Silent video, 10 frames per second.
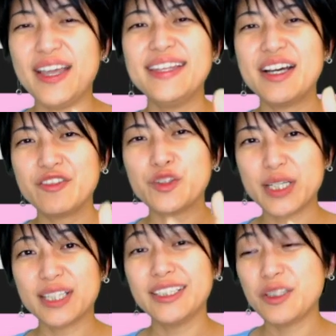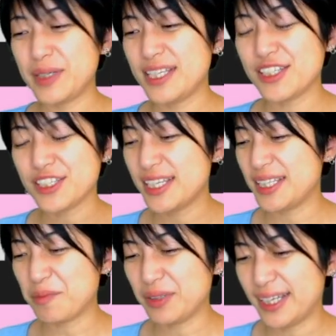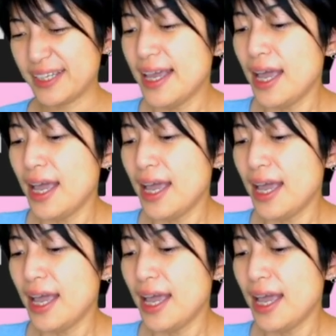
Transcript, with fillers: of doing a little bit and just hitting play.